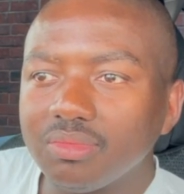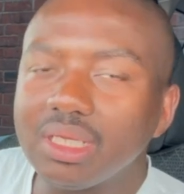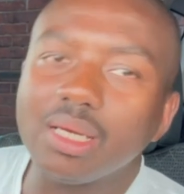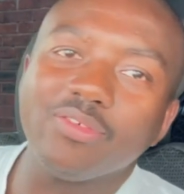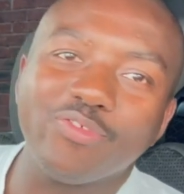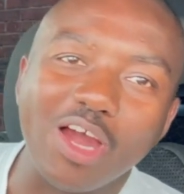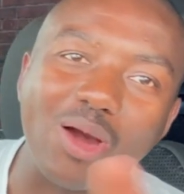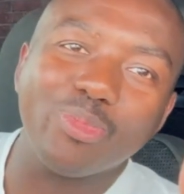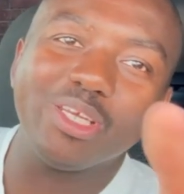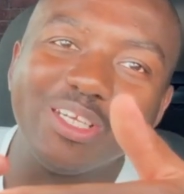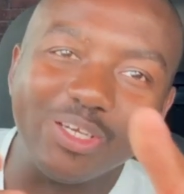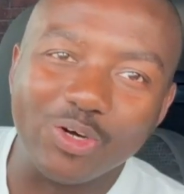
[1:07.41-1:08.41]
Now, if y'all
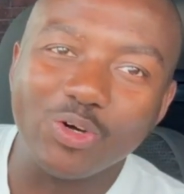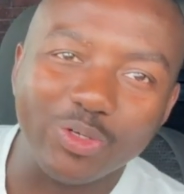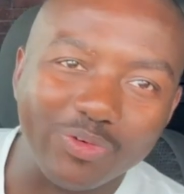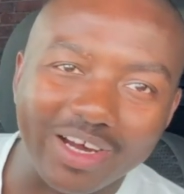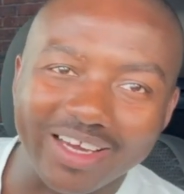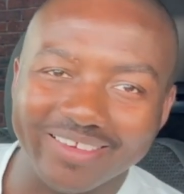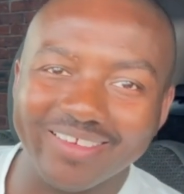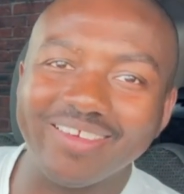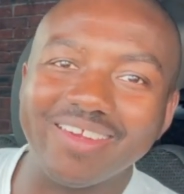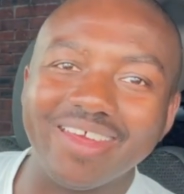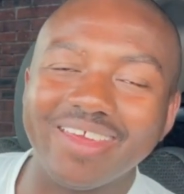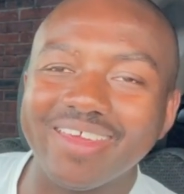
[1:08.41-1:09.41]
been in the hood, right,
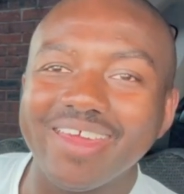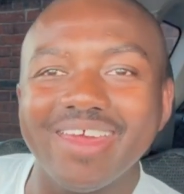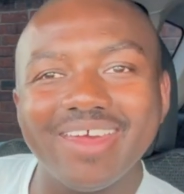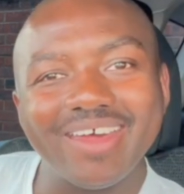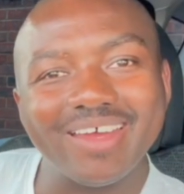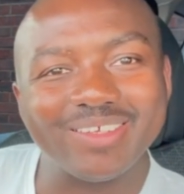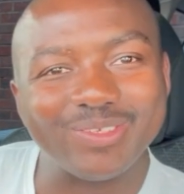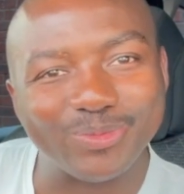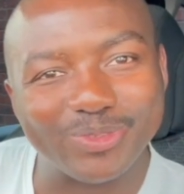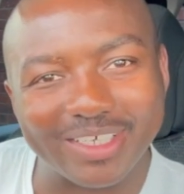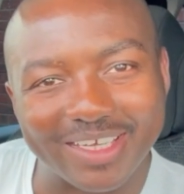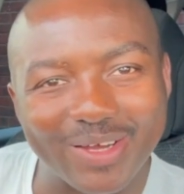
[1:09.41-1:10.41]
and some
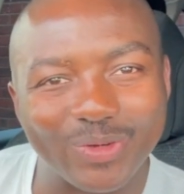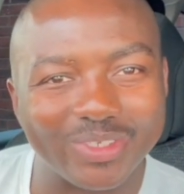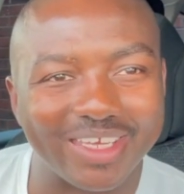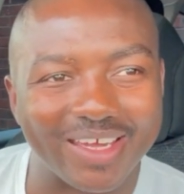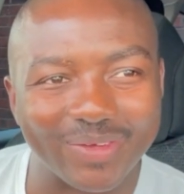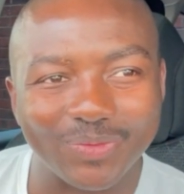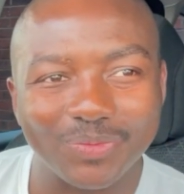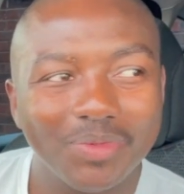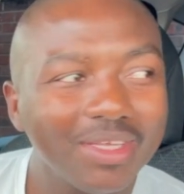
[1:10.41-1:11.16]
shit goes down,